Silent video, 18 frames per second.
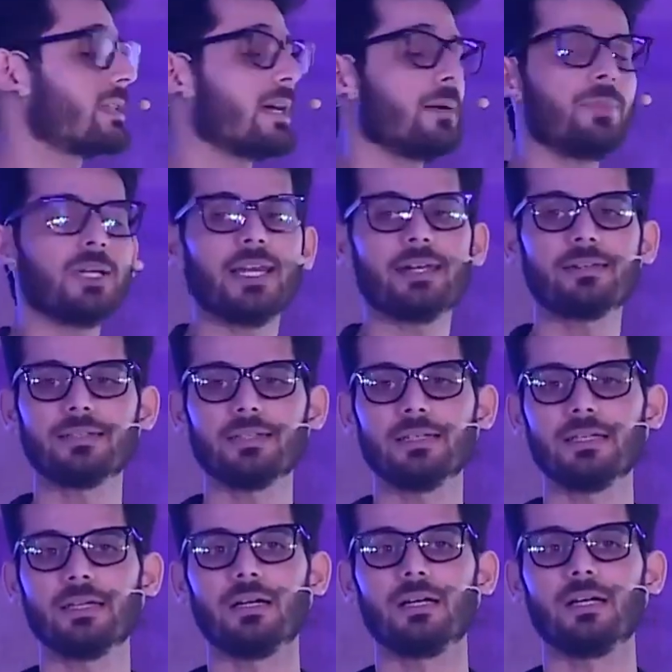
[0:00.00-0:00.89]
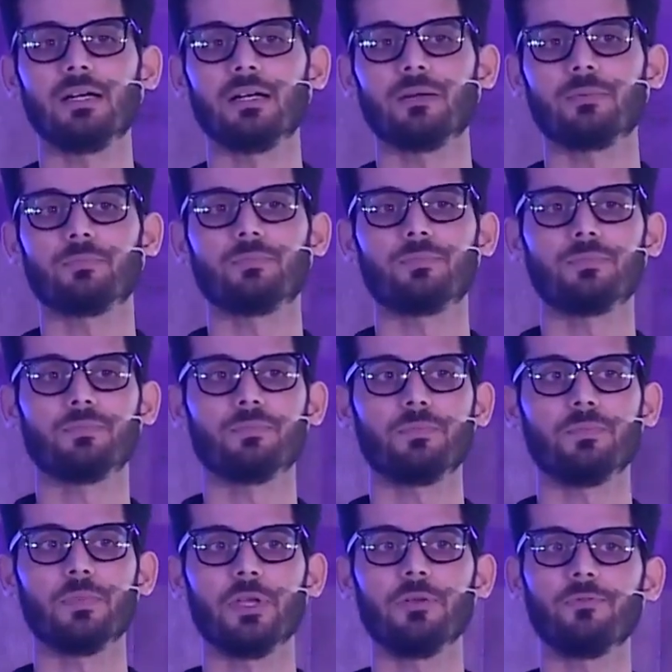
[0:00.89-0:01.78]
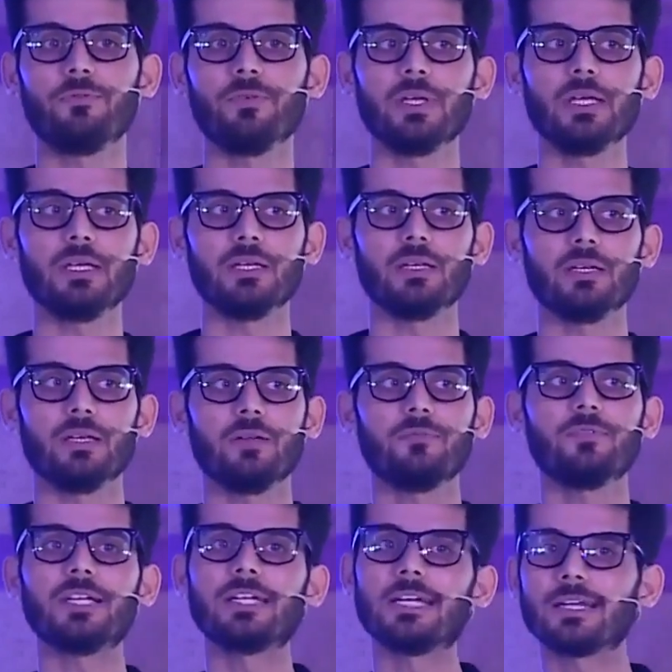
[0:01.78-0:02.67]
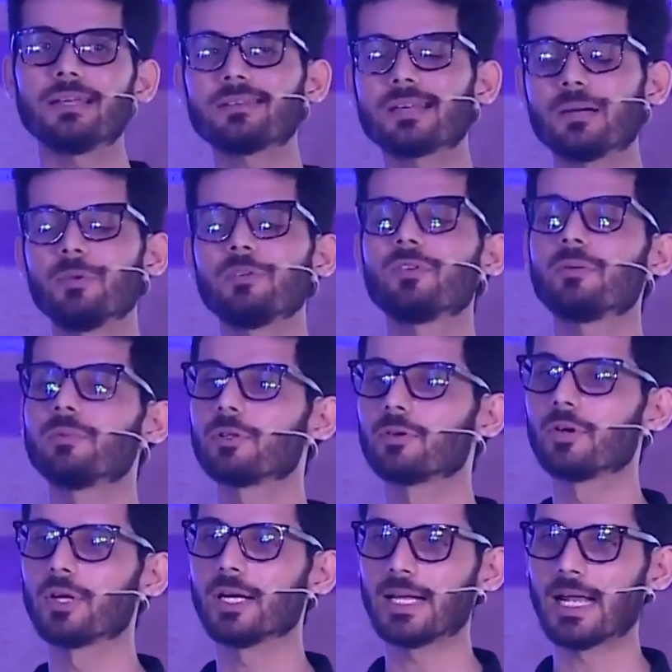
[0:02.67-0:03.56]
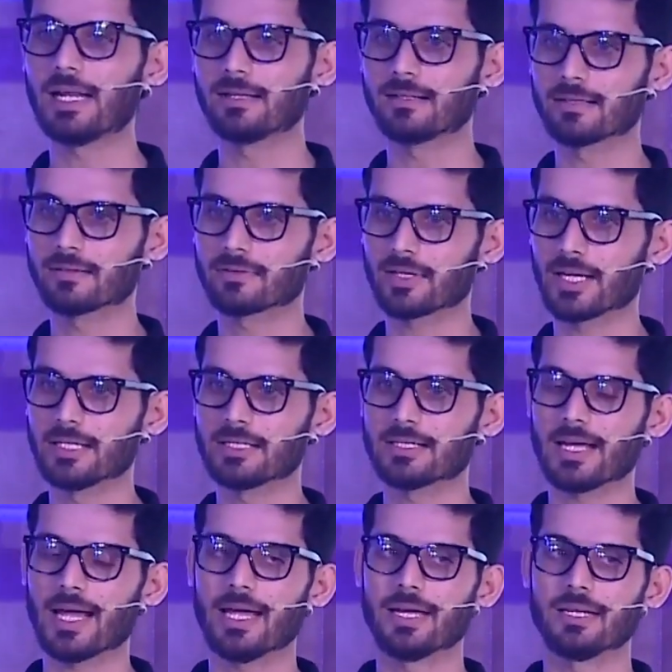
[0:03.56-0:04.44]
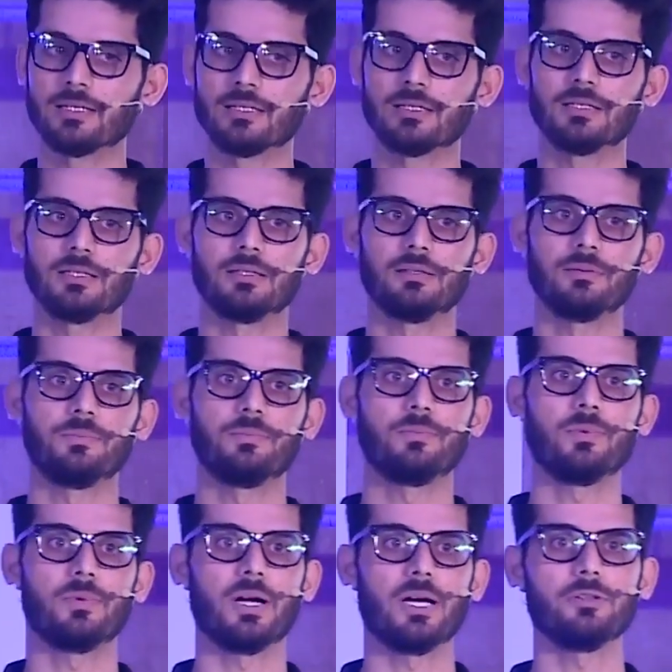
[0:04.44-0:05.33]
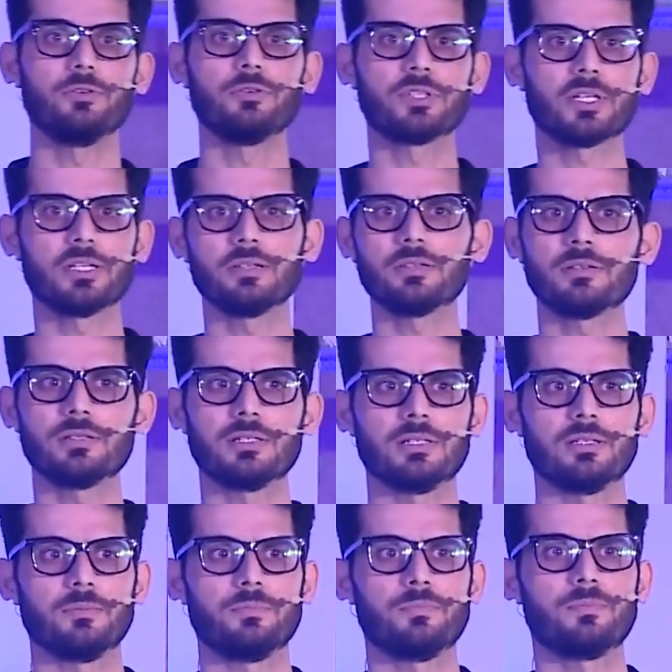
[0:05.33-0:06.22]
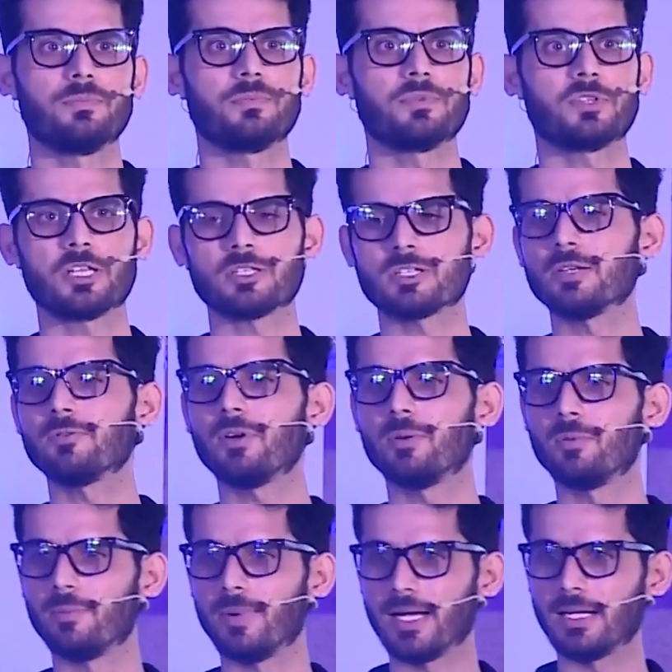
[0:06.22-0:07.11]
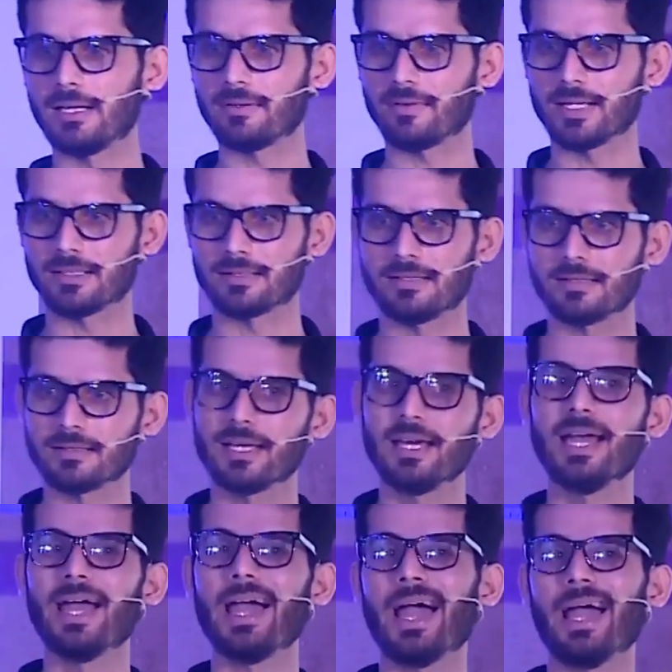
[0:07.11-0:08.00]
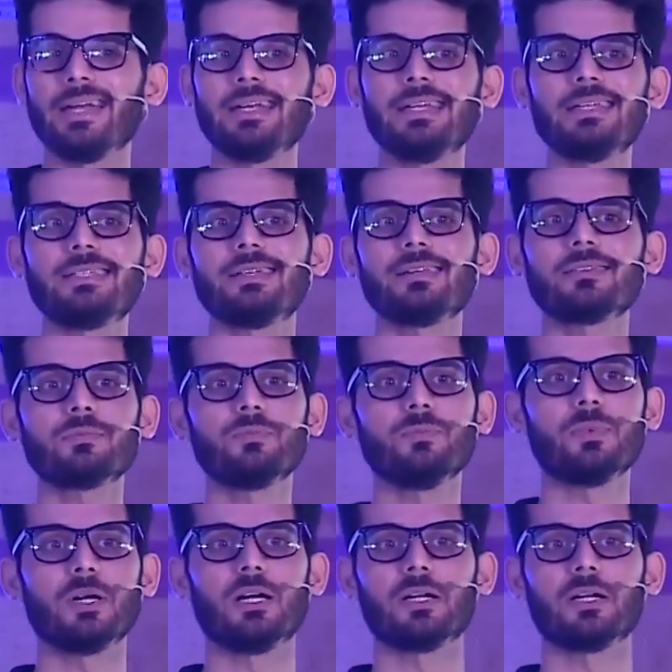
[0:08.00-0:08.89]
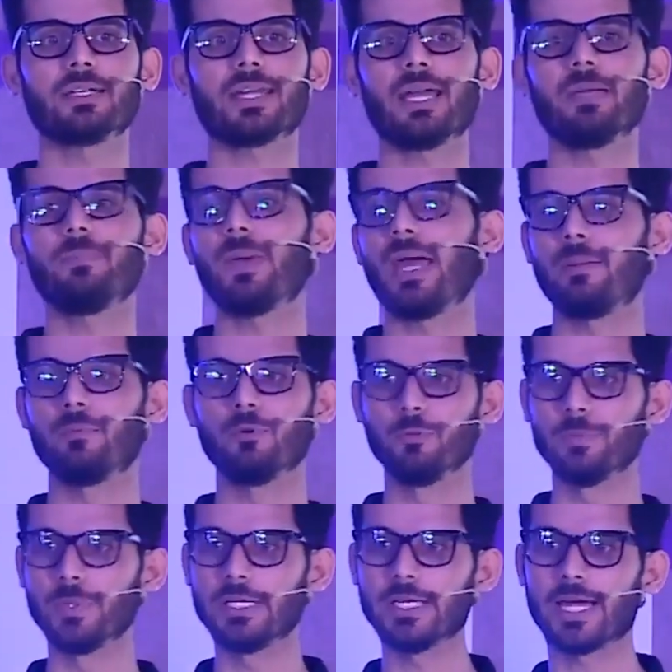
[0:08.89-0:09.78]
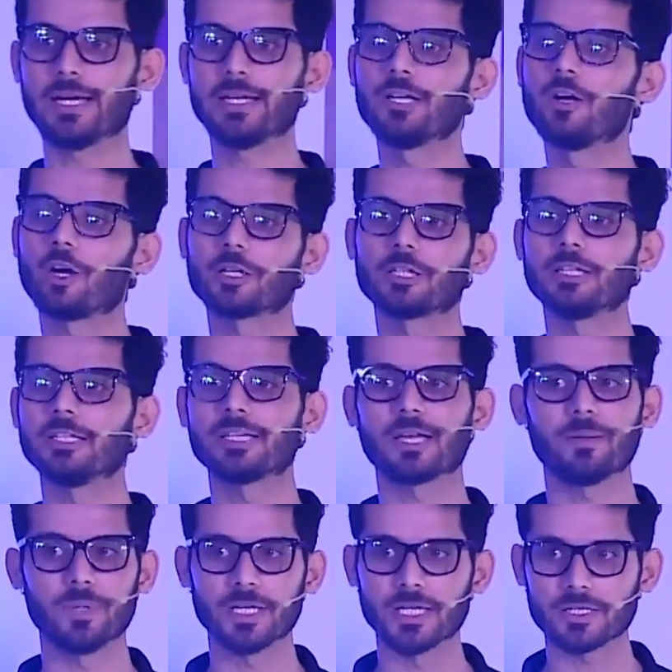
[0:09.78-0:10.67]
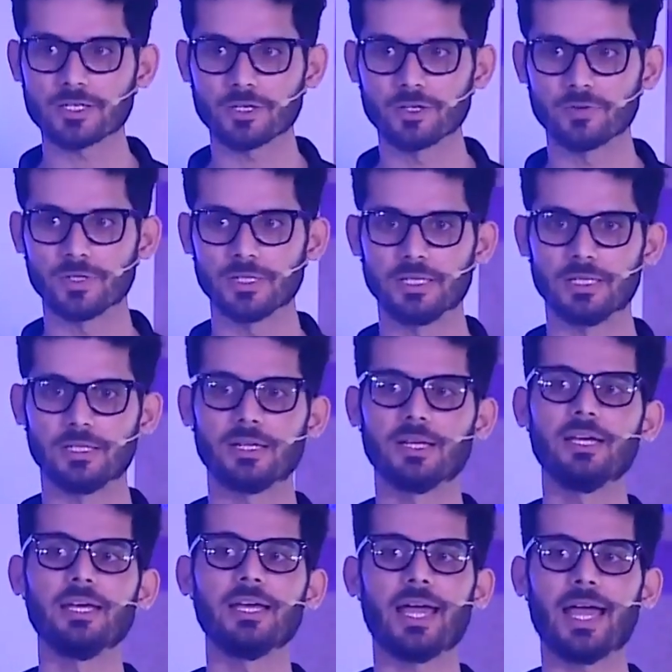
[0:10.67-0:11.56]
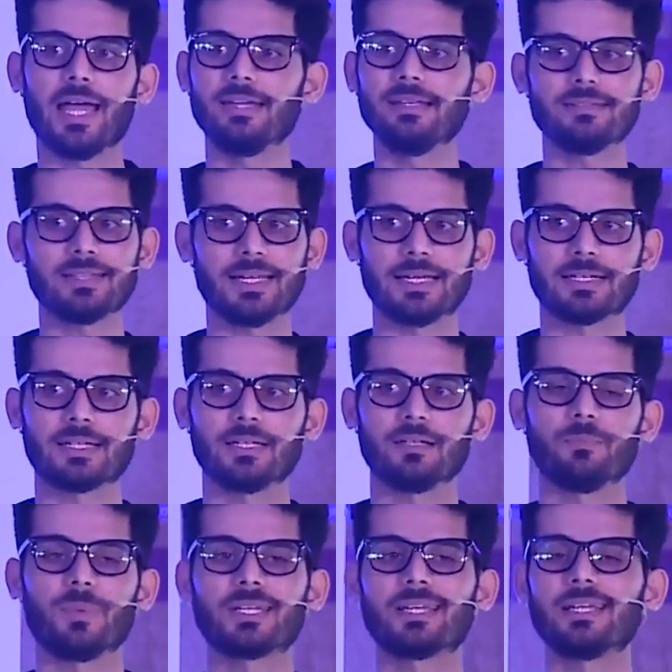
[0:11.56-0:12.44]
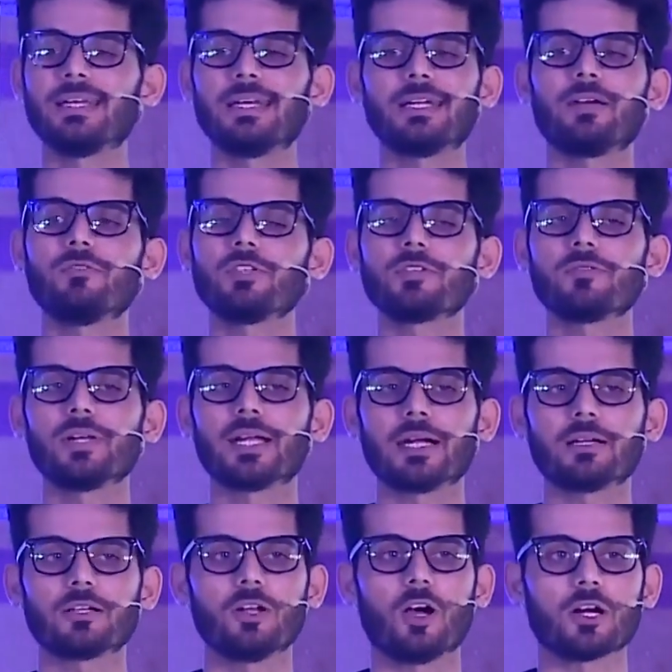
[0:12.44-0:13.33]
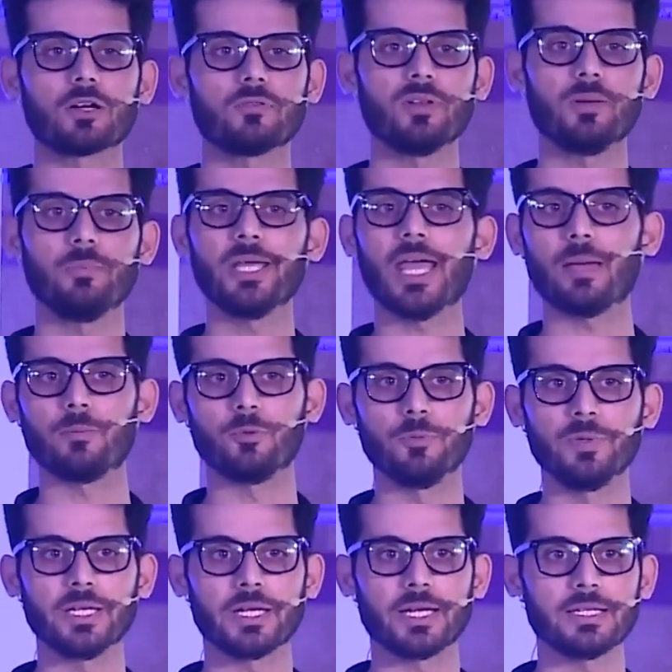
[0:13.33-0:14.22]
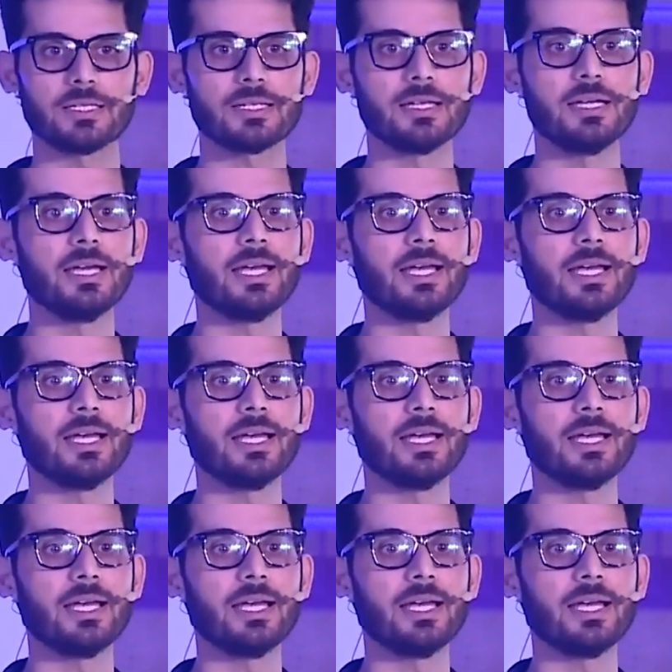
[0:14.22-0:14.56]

example, let's say if the data is coming from the Google Analytics site, and a user is searching for mobile devices, and he just typed MOB and he got the recommendation over there and he selected. But the data which will get logged will be MOB, right?